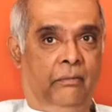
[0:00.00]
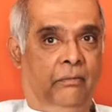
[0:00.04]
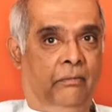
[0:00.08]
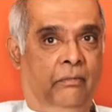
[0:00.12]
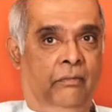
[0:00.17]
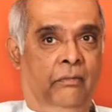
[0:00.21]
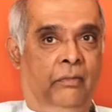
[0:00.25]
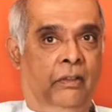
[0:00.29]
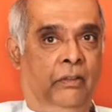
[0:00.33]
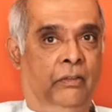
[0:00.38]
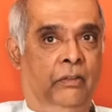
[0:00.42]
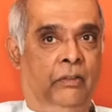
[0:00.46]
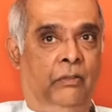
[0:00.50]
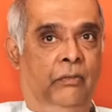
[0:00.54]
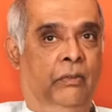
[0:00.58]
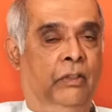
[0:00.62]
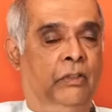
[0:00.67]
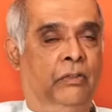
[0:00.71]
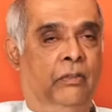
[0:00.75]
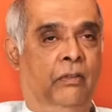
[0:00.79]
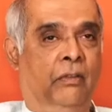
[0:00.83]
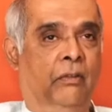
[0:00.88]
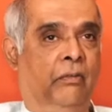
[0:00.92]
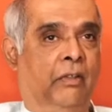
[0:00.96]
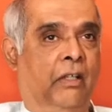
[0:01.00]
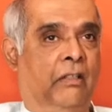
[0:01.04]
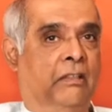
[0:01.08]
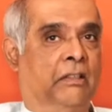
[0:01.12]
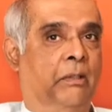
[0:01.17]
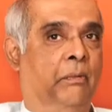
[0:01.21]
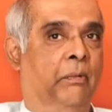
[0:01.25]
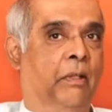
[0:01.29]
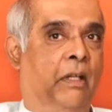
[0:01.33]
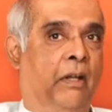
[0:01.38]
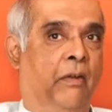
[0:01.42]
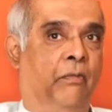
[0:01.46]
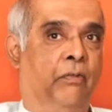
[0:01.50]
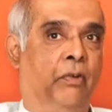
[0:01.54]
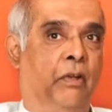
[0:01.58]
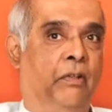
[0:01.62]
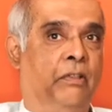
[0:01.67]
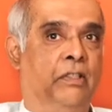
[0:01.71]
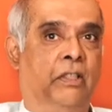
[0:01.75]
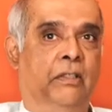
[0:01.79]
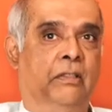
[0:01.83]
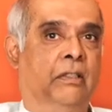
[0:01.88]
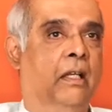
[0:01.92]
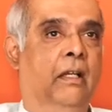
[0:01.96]
We used to give customer
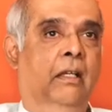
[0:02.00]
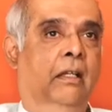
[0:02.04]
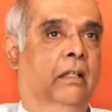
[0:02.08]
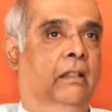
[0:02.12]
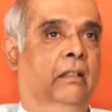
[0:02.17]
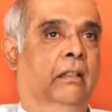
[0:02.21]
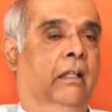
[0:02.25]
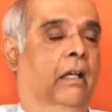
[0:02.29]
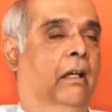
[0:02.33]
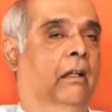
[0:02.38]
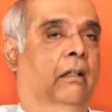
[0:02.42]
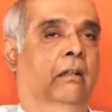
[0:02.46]
references.